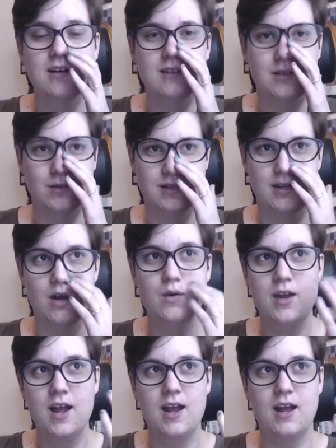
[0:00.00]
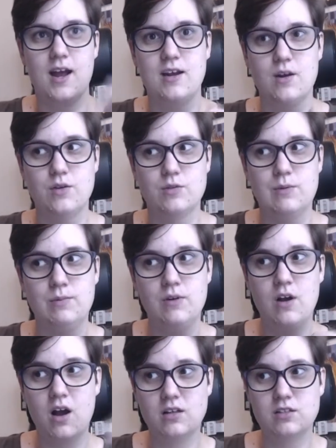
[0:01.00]
So it's okay, I know there's people
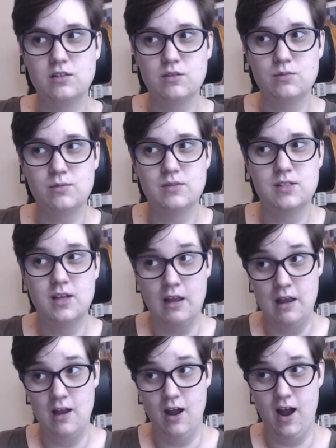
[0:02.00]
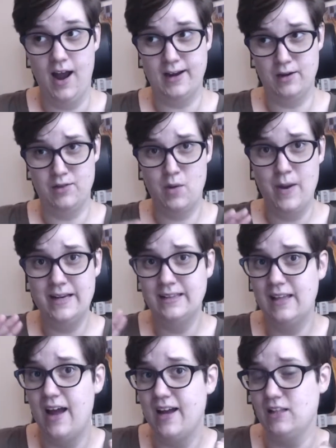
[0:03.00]
in costumes. I know they wait
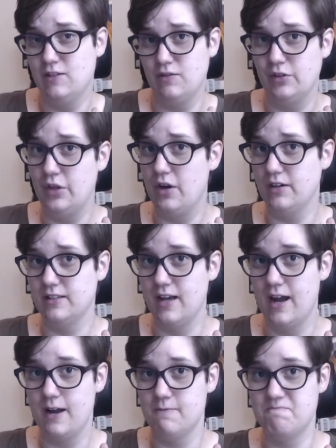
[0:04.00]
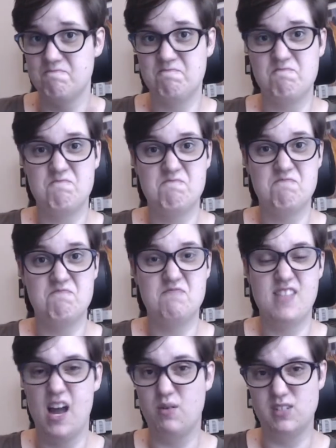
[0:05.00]
in lines for a long time.
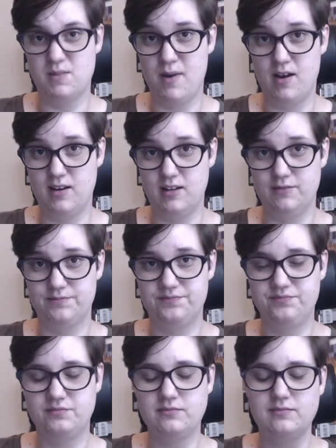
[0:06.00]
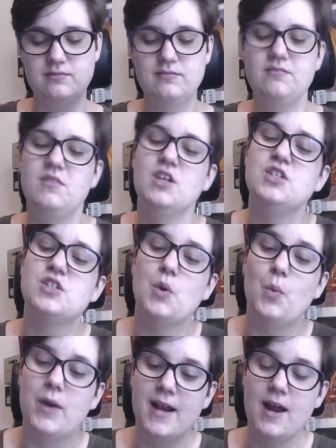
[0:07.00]
That was about it. So
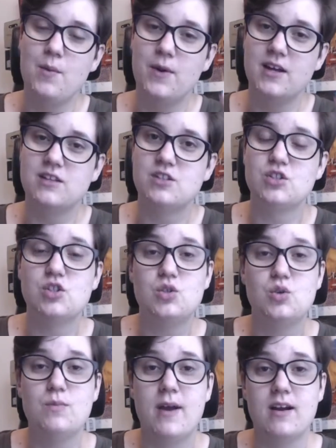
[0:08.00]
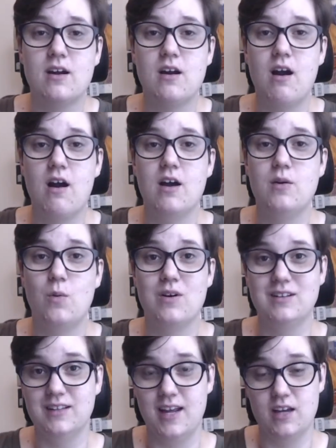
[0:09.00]
when I went to MegaCon
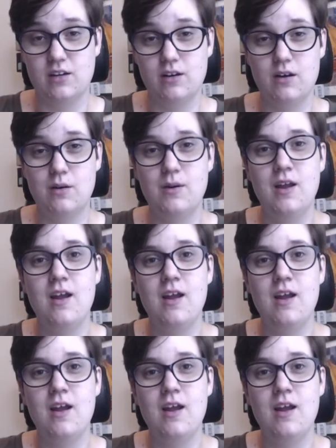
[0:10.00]
Orlando,